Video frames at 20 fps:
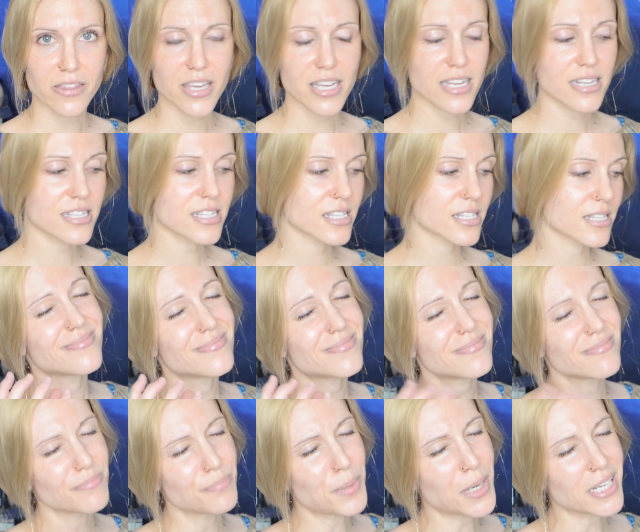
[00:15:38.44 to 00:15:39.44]
this
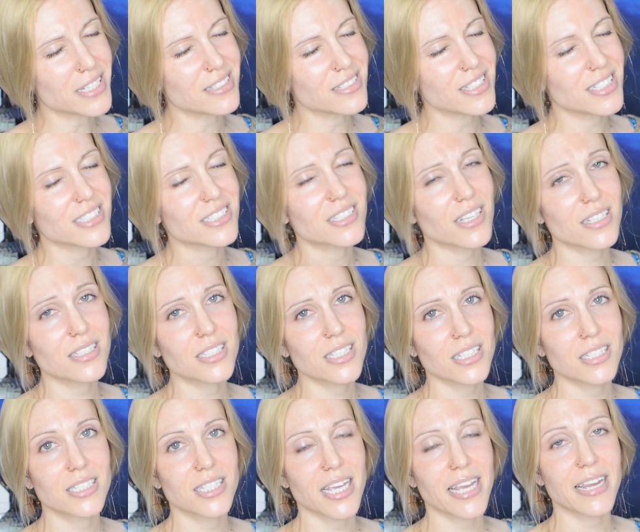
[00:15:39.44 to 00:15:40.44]
but it does
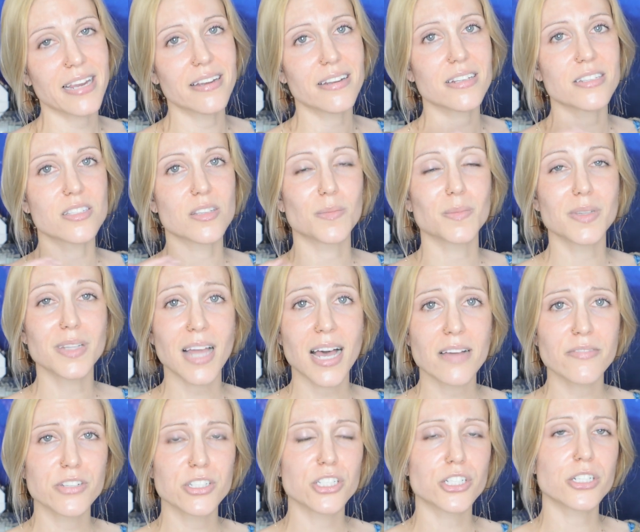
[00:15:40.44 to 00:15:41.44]
contain some
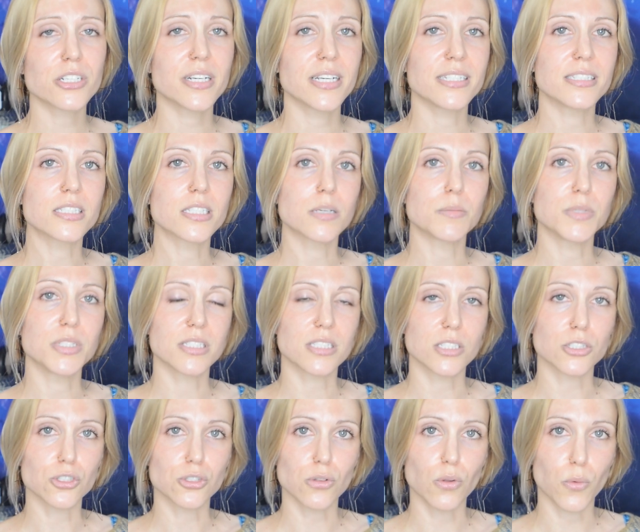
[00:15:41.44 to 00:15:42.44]
lavender and some
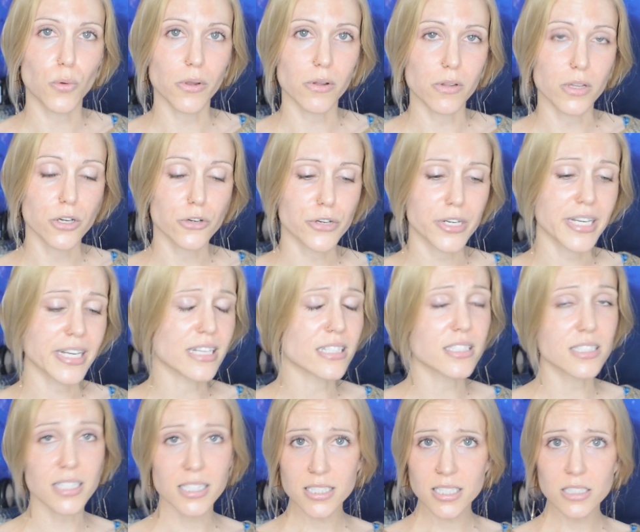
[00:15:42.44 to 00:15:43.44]
essential oil ingredients.
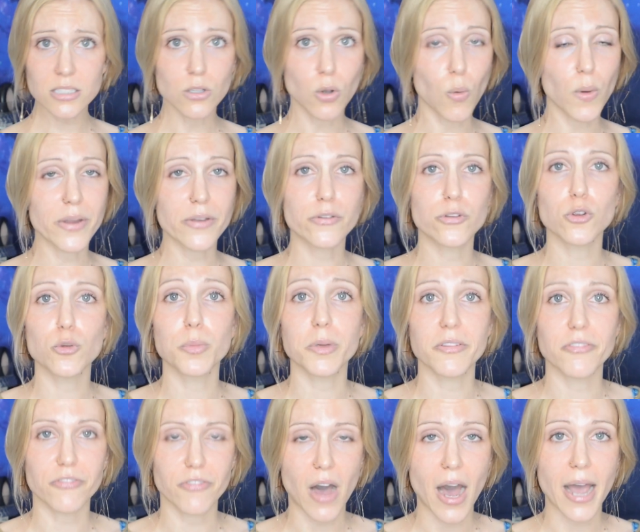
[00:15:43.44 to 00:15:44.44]
This is going to be
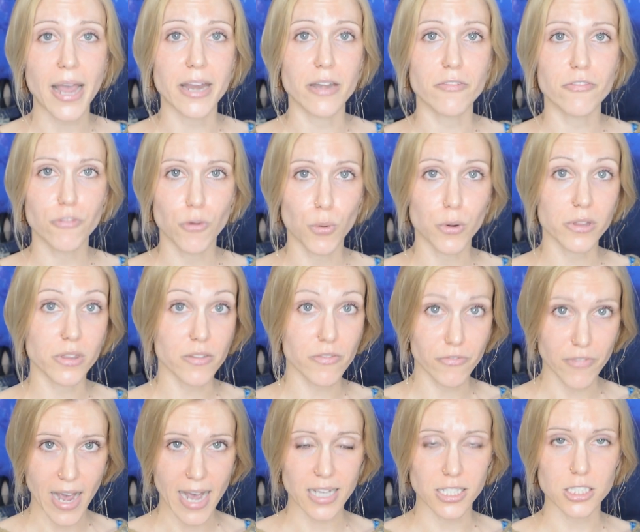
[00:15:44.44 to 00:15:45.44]
fine for the
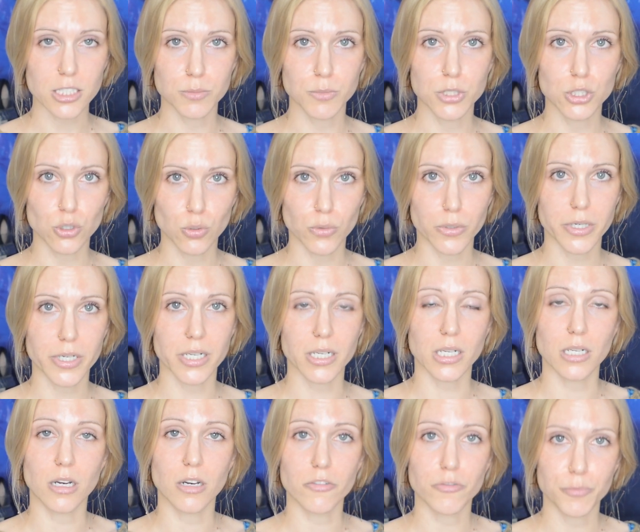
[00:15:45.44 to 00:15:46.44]
vast
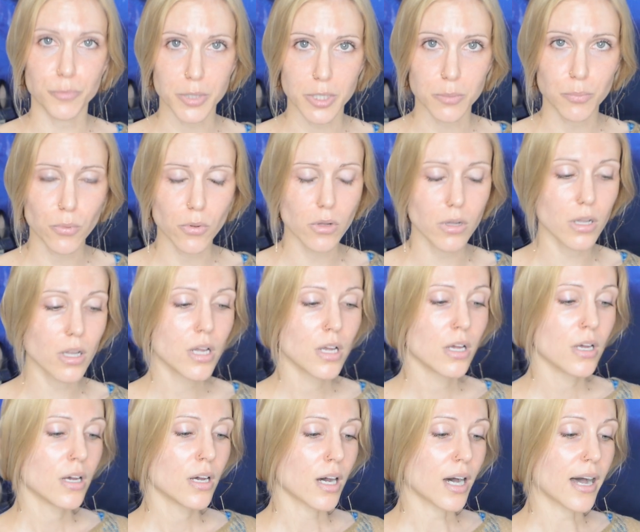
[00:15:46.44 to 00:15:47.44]
majority of people.
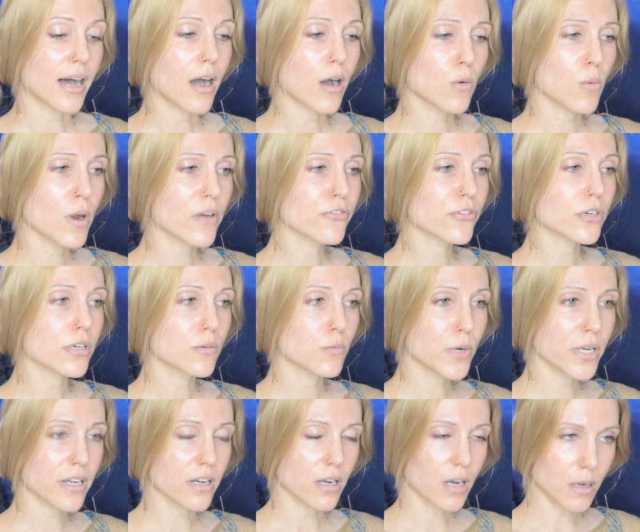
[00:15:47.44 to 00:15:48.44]
Uh, however,
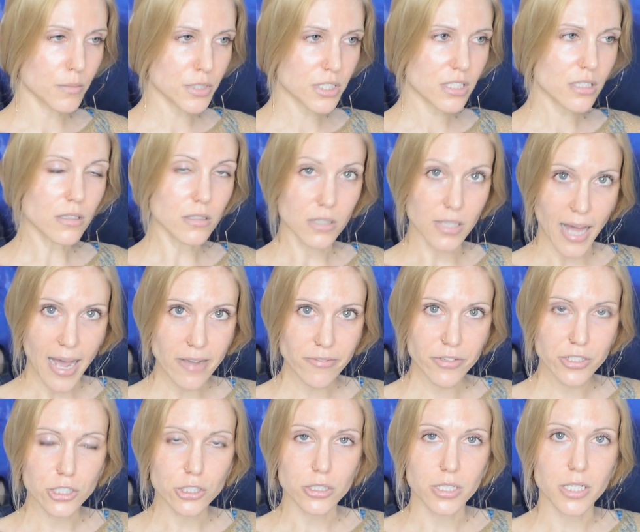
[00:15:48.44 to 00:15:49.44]
when it comes to
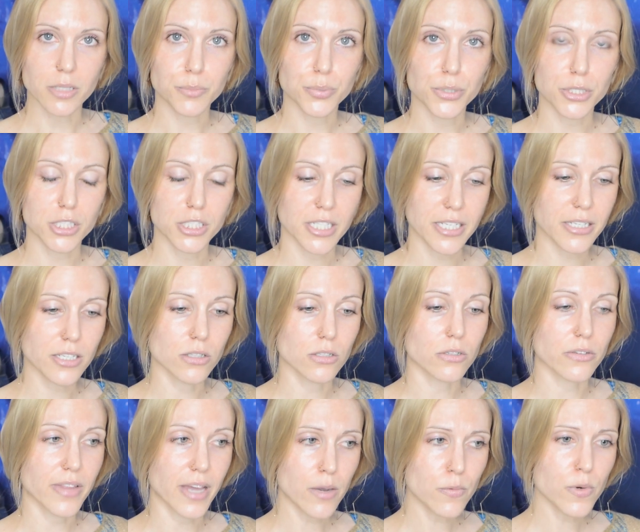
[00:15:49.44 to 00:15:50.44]
lavender in
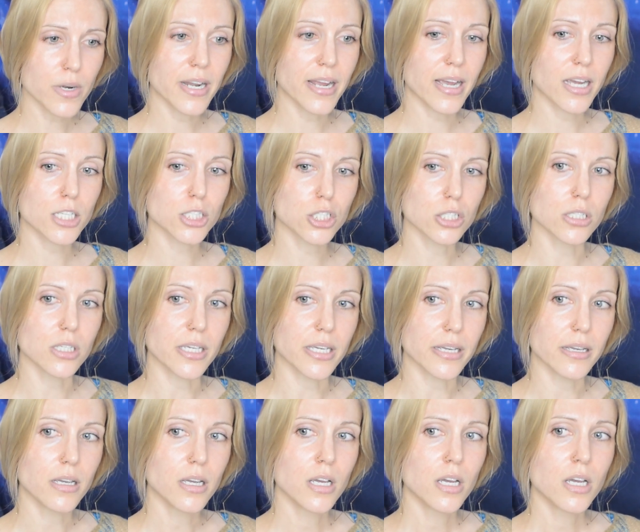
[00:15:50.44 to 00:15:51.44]
particular, that one
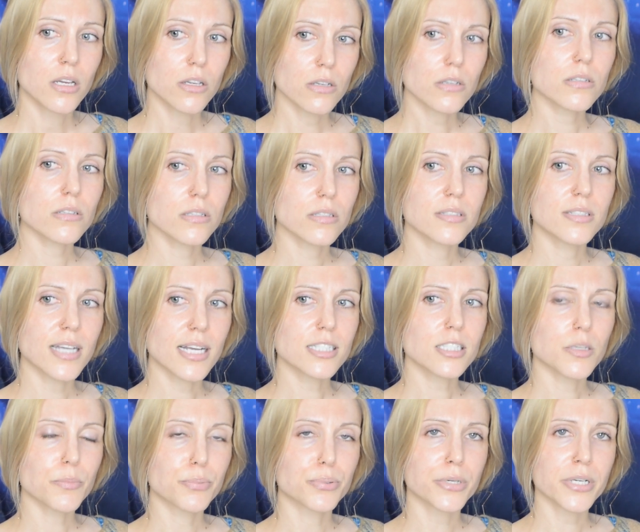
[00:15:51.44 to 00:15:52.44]
actually uh, that's
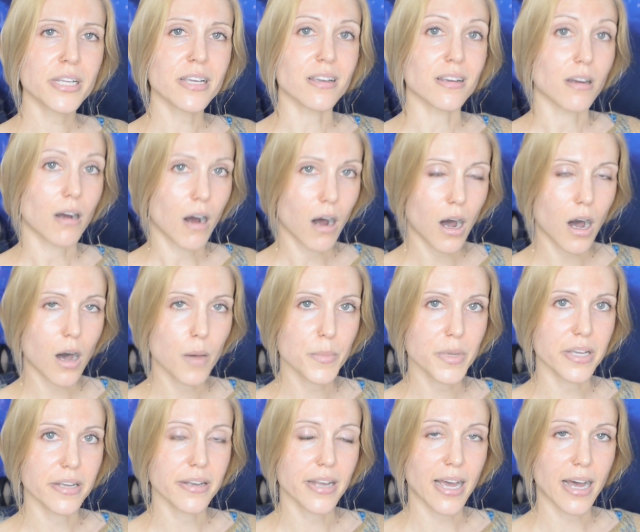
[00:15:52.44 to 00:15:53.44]
a pretty
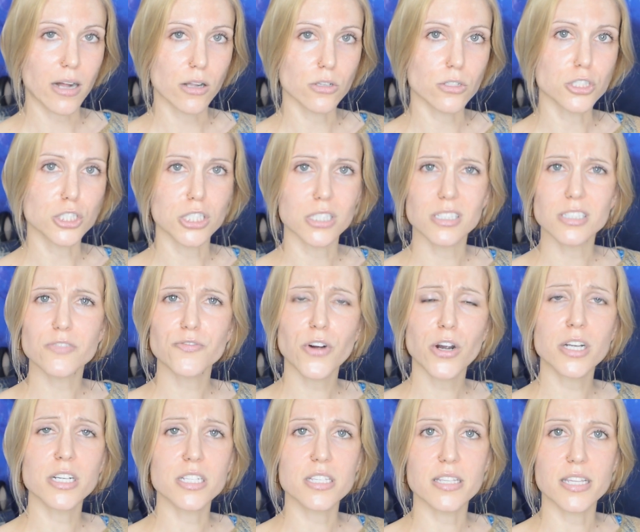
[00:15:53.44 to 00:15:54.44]
common allergen as
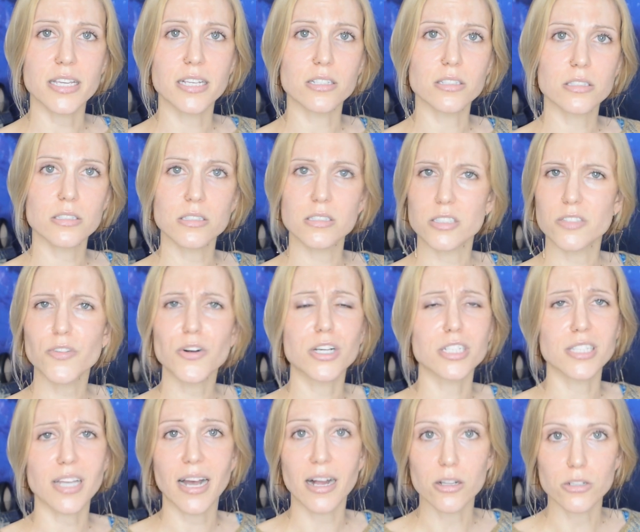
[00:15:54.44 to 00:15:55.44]
far as things as far
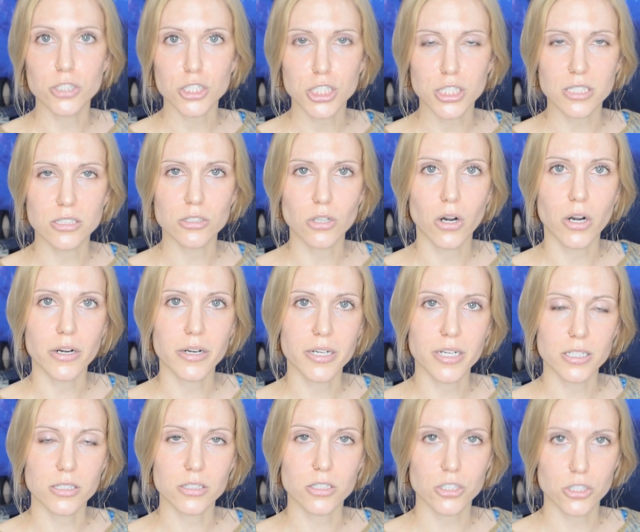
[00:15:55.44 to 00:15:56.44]
as allergies are
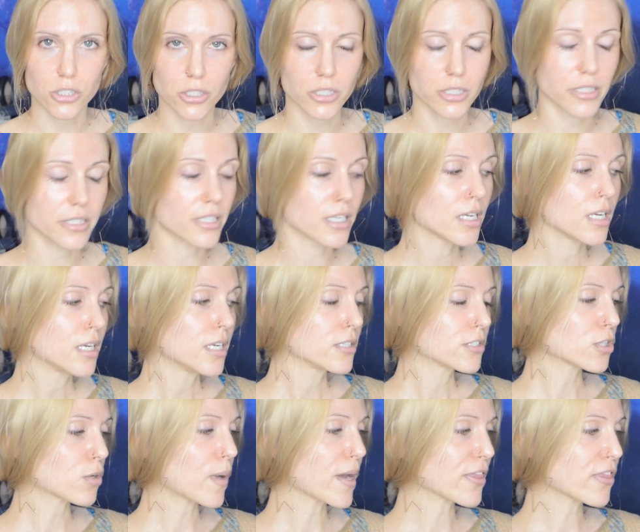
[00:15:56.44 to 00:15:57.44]
concerned.
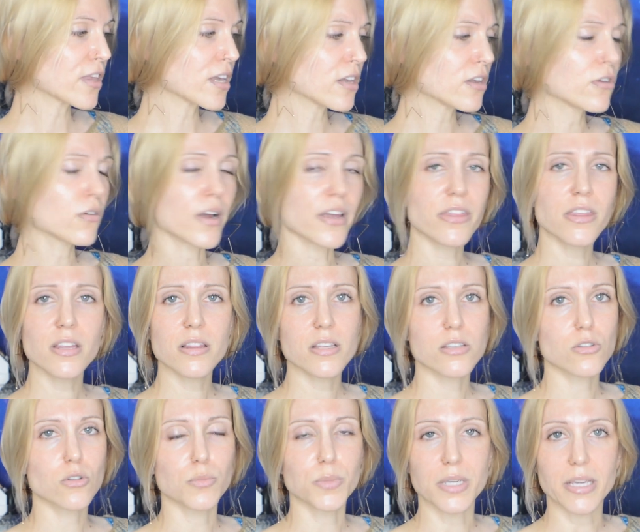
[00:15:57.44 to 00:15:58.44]
So I think, you know, I think
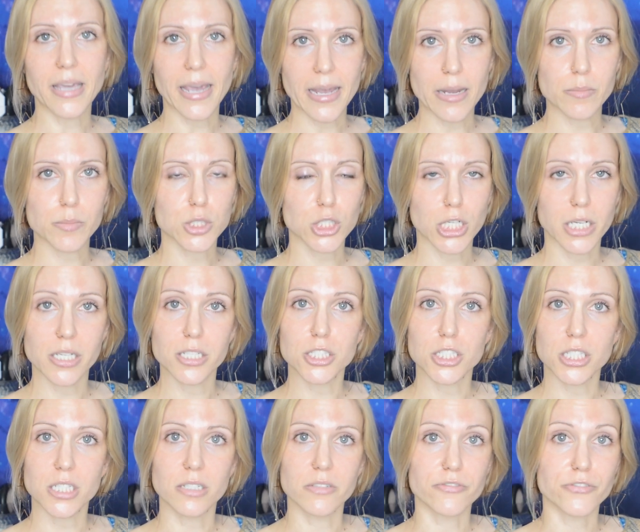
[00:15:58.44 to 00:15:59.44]
this will be game
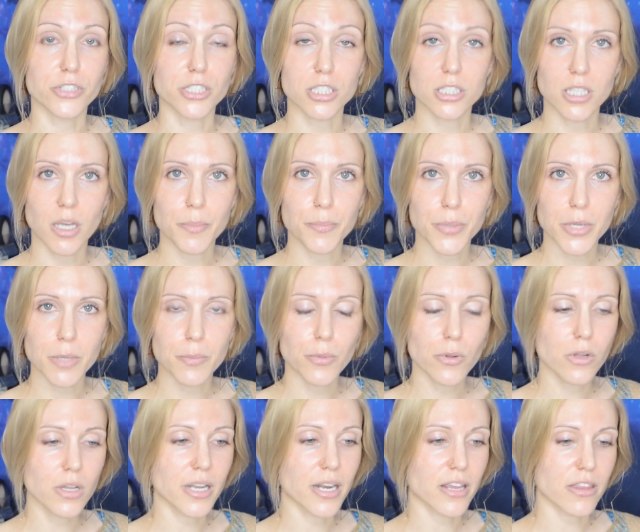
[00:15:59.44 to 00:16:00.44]
changing for some
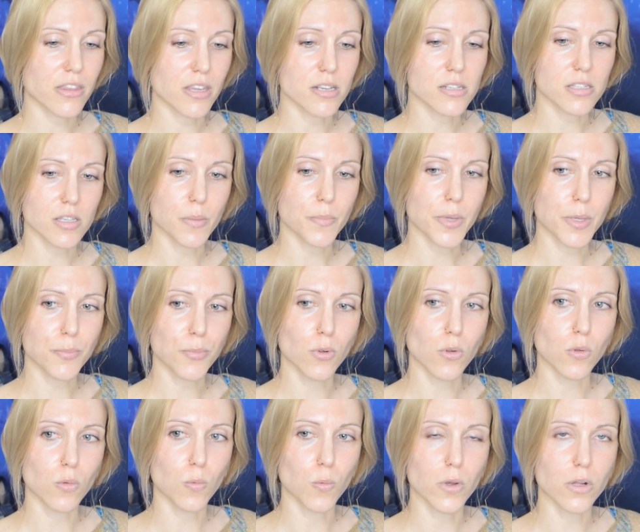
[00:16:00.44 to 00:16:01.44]
people and I think some
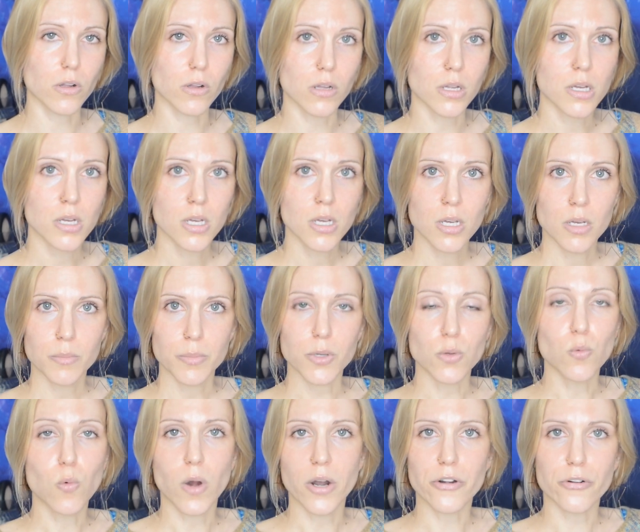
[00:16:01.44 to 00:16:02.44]
people will be
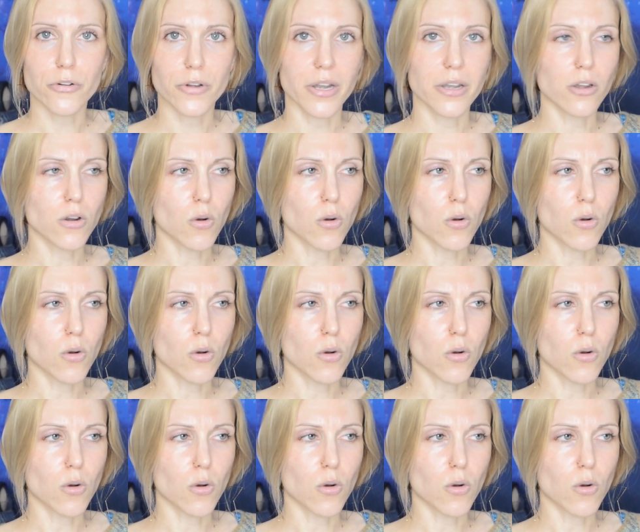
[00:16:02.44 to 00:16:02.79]
wondering,